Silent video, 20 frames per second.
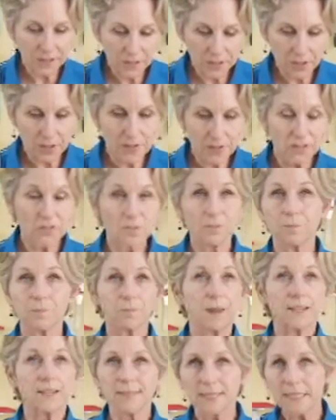here is
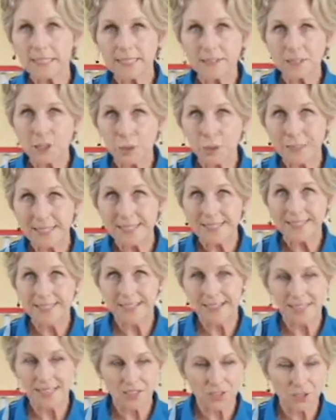basically the greens that
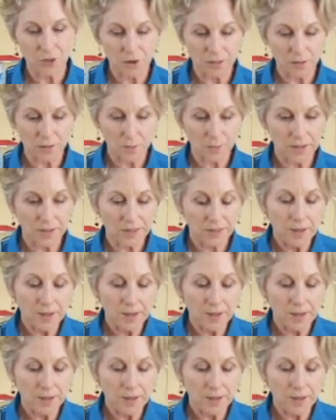I started with.